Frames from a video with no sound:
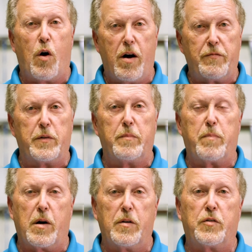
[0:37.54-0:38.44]
often
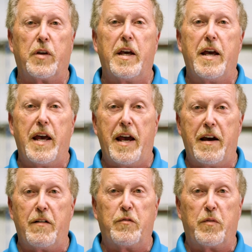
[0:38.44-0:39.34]
parts
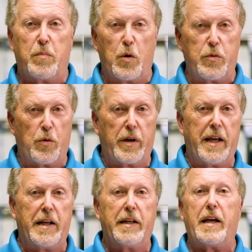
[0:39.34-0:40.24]
have both
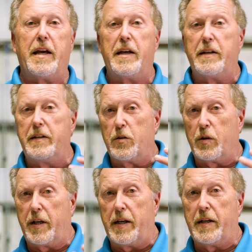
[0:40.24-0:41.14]
organic and
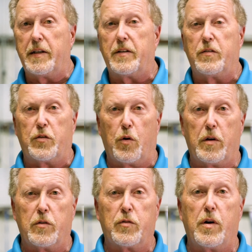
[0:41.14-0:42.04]
inorganic
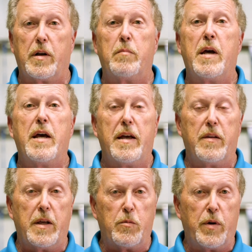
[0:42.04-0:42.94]
soils on them,
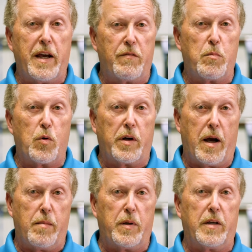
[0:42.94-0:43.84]
and then we have a more
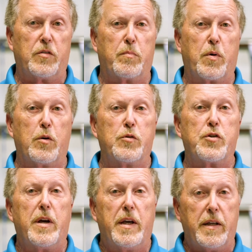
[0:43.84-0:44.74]
complex approach
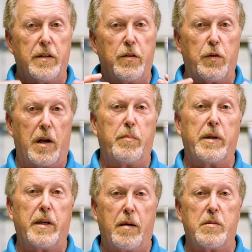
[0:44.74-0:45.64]
in
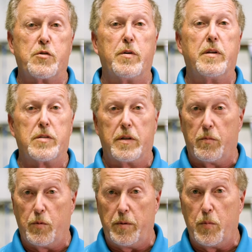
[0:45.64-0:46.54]
developing chemistry that's going
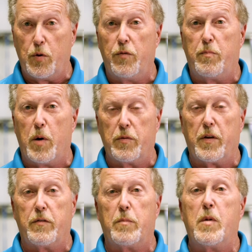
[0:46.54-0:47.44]
to remove both
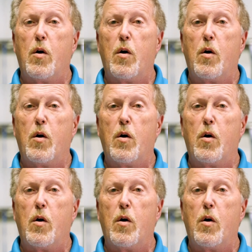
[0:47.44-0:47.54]
of them